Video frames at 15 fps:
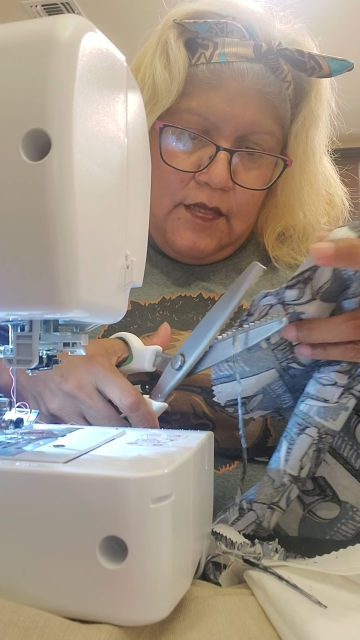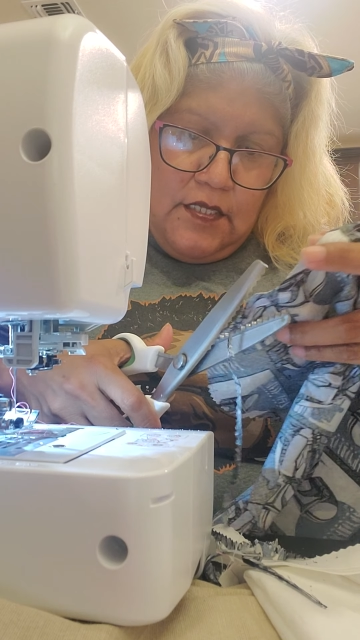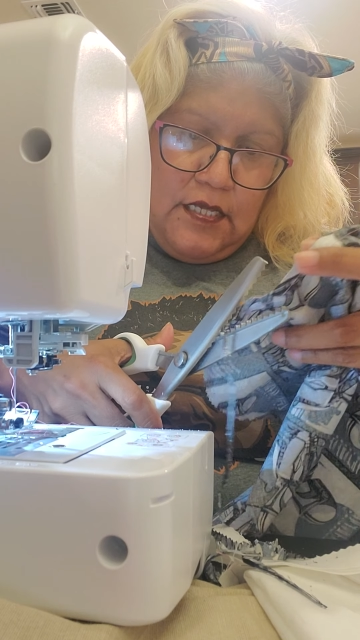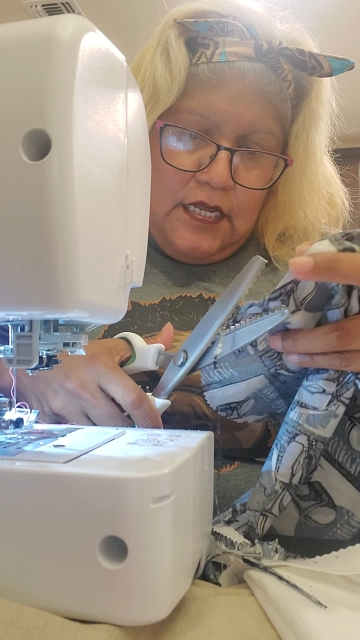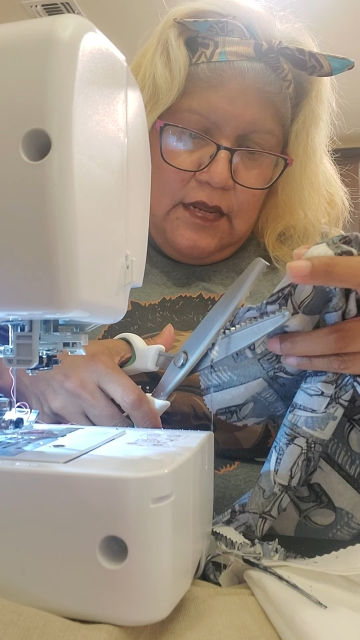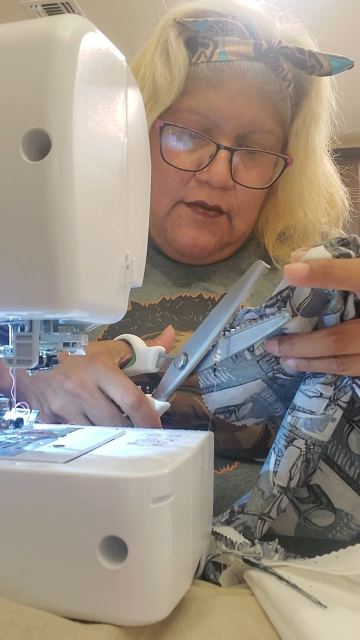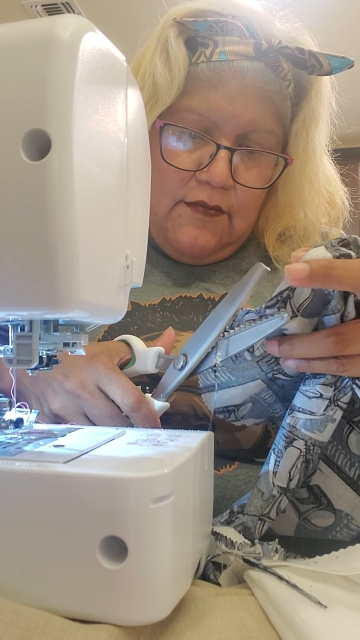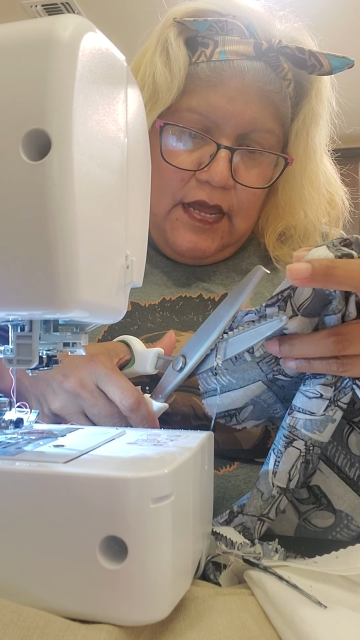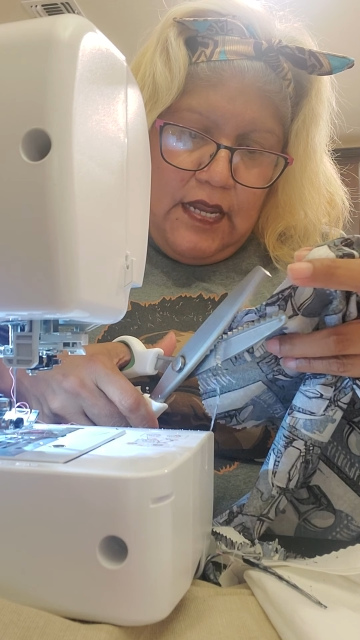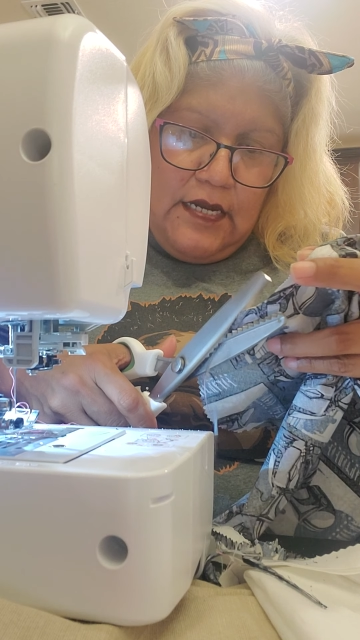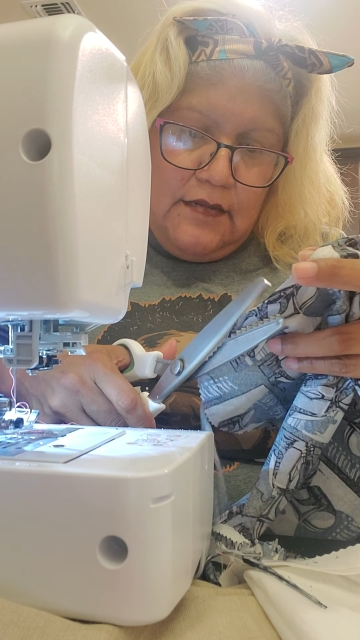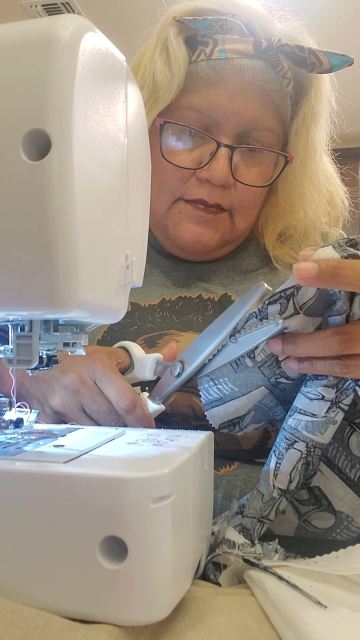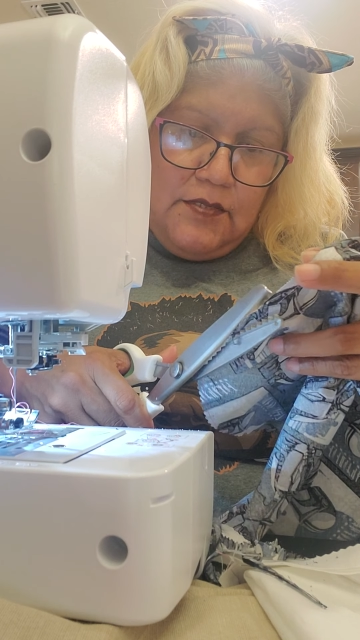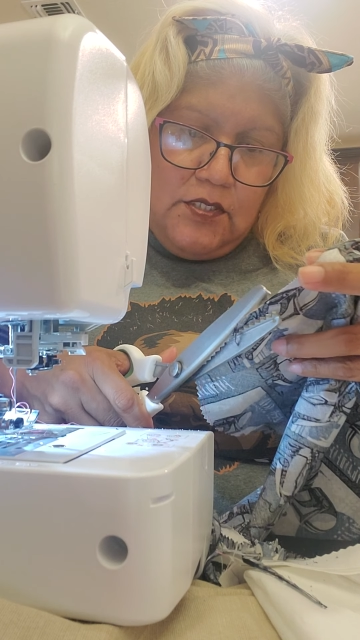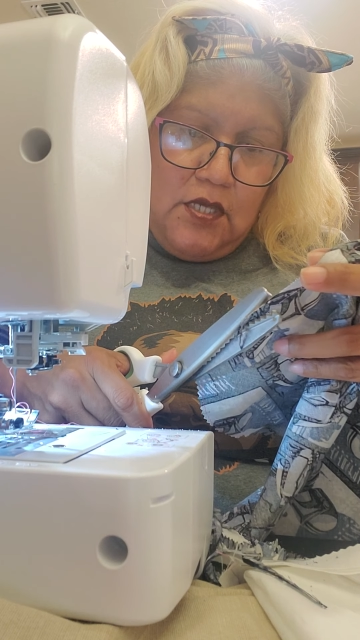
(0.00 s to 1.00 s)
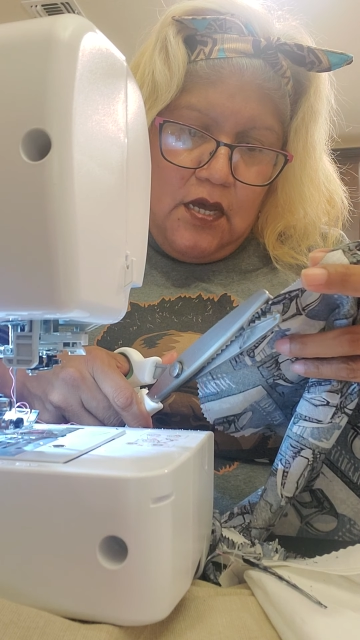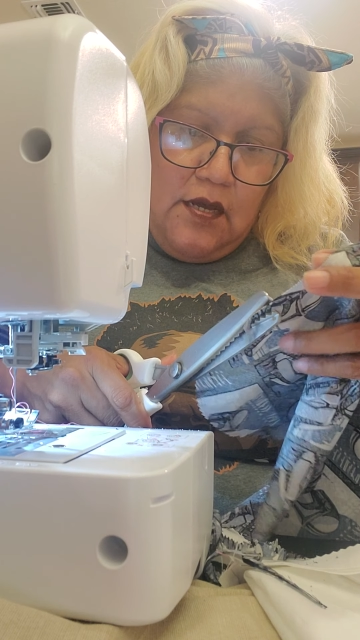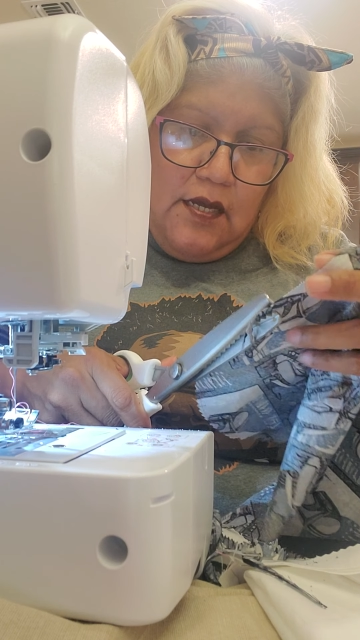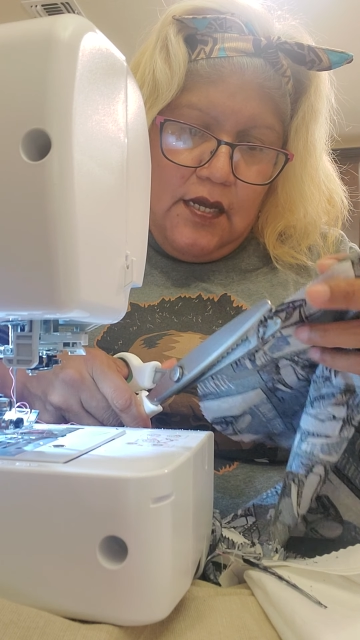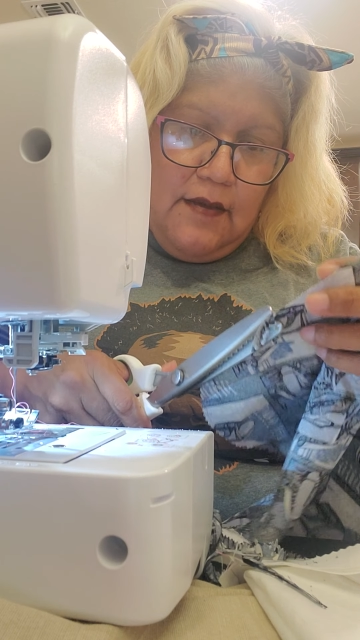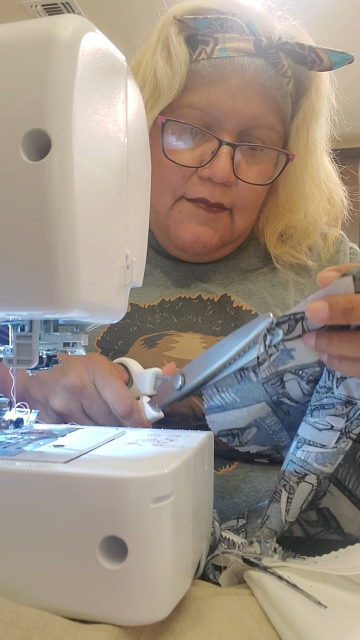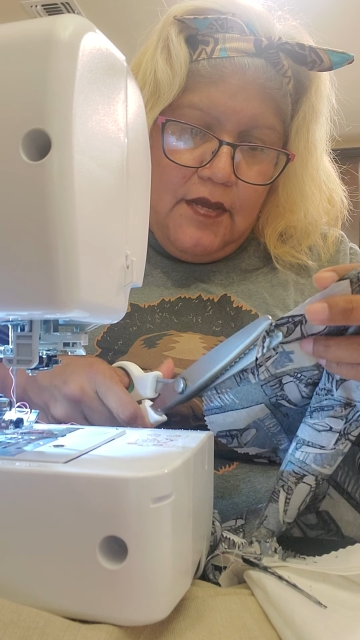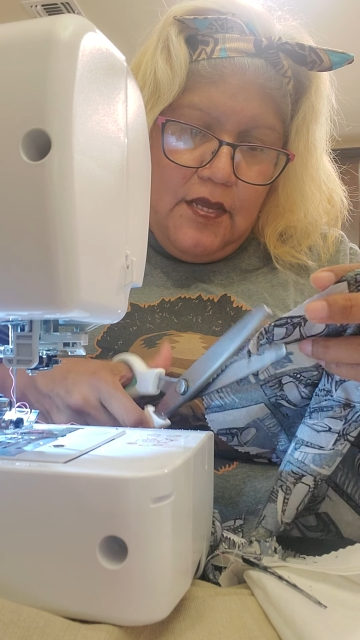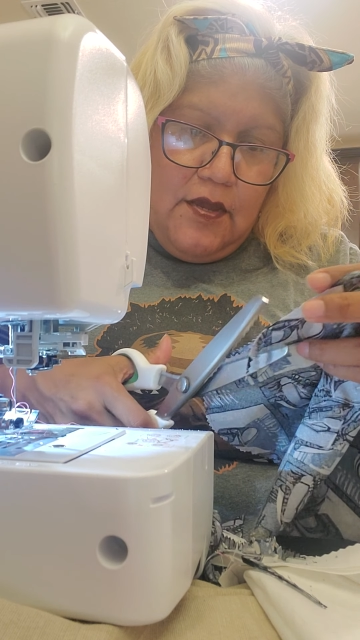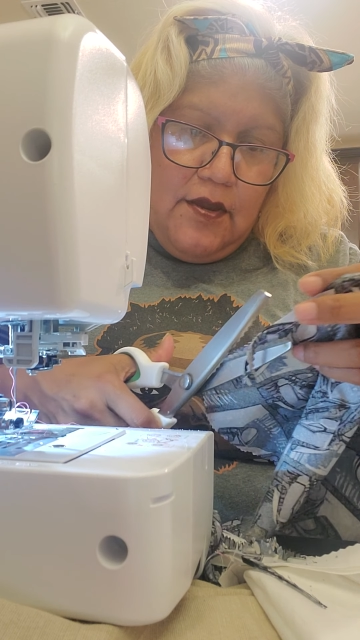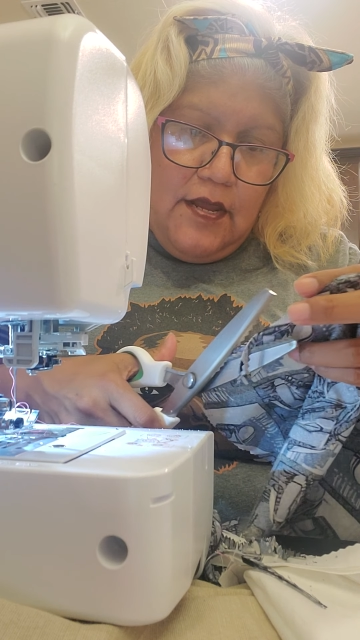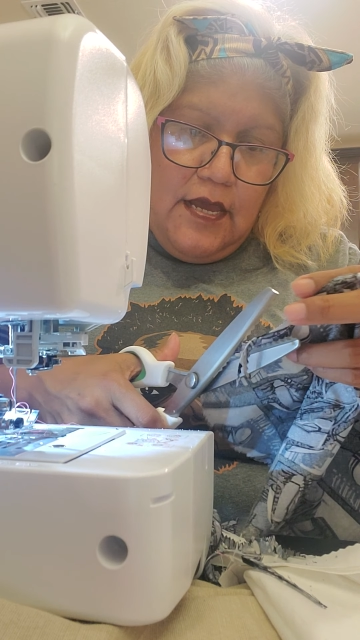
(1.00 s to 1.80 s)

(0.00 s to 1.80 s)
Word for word: Does any random song come in your